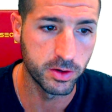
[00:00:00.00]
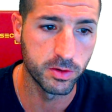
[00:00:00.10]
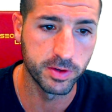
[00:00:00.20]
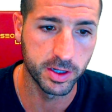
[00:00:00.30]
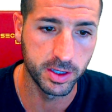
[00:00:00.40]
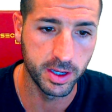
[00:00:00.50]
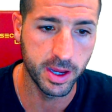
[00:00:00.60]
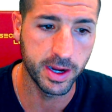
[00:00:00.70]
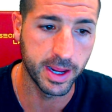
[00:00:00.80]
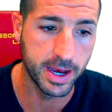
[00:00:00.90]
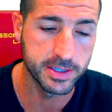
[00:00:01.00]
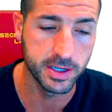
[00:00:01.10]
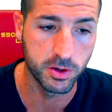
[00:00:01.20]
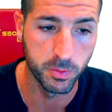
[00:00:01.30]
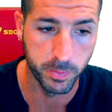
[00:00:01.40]
over here it has
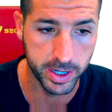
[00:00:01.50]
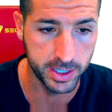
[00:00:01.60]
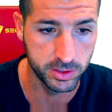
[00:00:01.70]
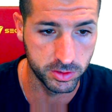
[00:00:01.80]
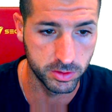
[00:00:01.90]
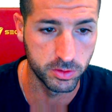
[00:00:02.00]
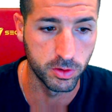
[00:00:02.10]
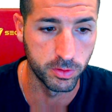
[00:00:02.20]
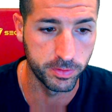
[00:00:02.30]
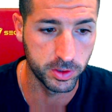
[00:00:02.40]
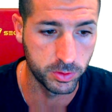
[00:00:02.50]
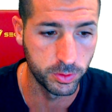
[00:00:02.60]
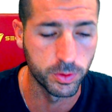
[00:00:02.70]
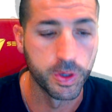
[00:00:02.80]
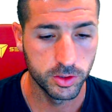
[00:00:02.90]
a comparison of the
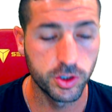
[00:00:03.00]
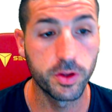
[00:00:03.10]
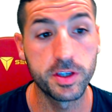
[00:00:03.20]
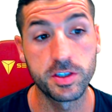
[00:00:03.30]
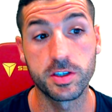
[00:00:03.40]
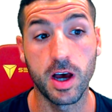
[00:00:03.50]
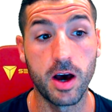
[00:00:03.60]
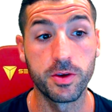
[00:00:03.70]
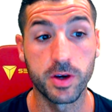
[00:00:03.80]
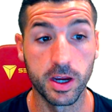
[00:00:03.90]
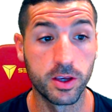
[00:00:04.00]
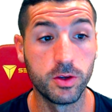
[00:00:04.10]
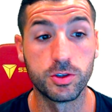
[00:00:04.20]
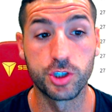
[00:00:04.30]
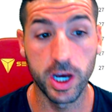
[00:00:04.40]
two. So this is how you can
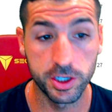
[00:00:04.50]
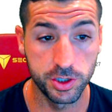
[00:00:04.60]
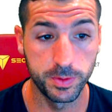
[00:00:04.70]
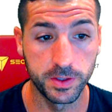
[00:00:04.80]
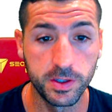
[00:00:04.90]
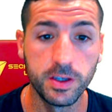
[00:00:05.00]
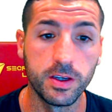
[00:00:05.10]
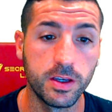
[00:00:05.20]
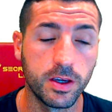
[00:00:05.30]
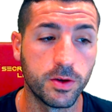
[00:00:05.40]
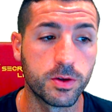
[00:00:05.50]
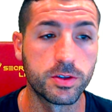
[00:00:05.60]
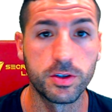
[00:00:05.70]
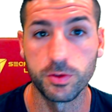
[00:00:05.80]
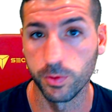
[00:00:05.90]
use ChatGPT in
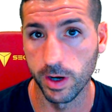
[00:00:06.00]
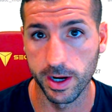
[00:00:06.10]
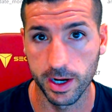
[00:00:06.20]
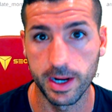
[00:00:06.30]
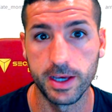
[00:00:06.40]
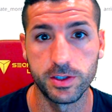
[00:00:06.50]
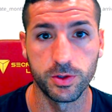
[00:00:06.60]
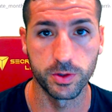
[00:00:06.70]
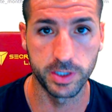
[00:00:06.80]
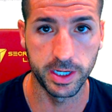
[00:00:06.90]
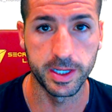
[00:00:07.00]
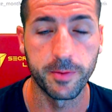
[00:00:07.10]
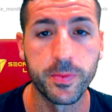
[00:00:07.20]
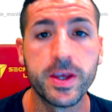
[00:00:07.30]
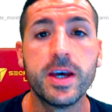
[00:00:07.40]
order to analyze your data.
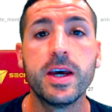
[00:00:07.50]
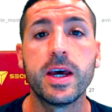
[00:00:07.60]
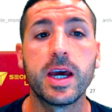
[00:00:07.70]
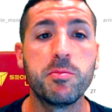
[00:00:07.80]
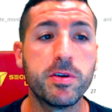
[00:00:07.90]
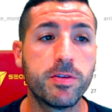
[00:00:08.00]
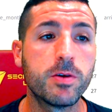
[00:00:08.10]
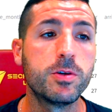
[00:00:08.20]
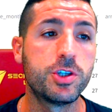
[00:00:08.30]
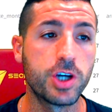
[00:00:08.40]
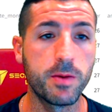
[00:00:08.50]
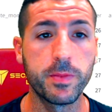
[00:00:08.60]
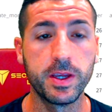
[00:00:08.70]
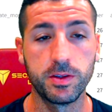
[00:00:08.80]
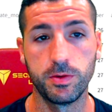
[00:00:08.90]
And before we
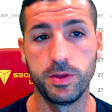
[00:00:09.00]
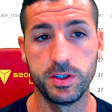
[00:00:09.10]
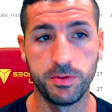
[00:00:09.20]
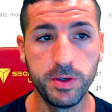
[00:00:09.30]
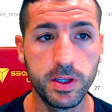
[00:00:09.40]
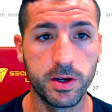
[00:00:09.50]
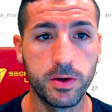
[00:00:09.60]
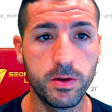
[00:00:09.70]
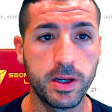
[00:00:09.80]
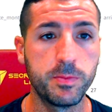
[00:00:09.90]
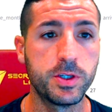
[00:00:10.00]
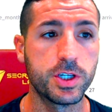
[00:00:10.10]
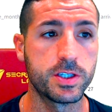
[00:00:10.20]
jump into this video, let me just